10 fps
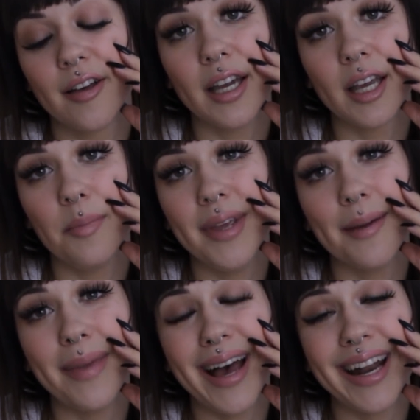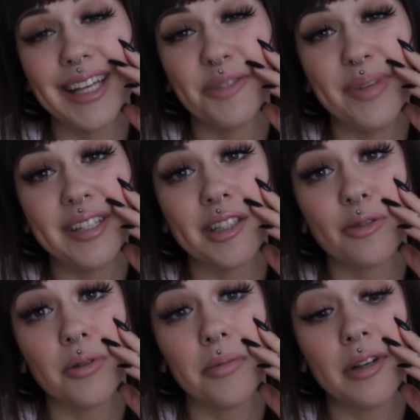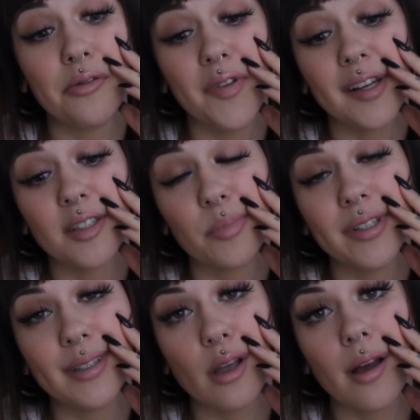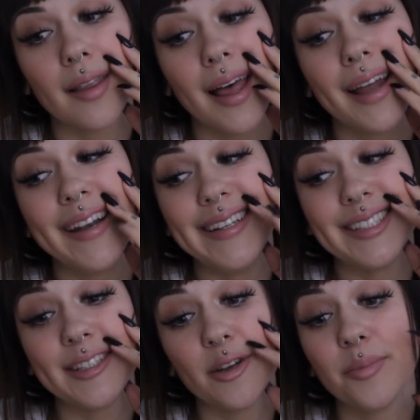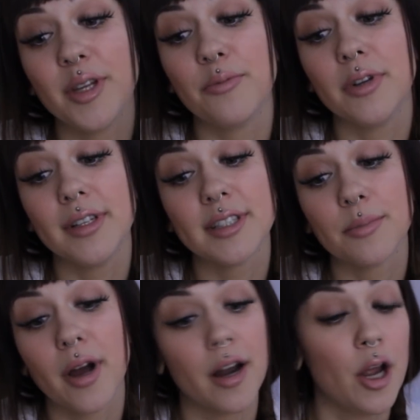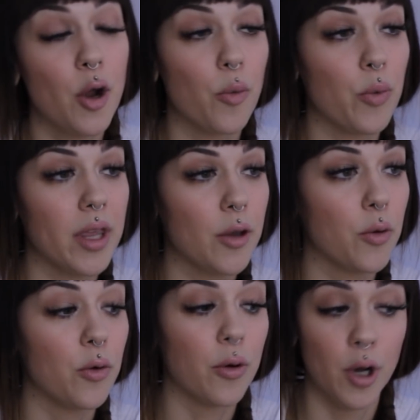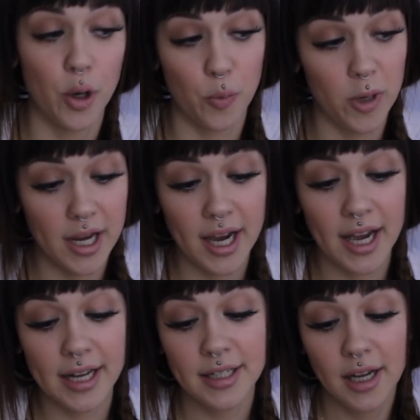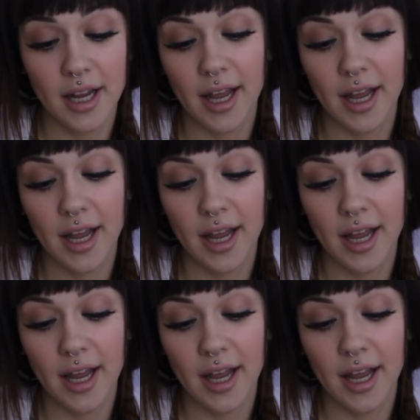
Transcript: it can be a badass businesswoman who fucks her pussy online and still be really smart, really cool, really kind,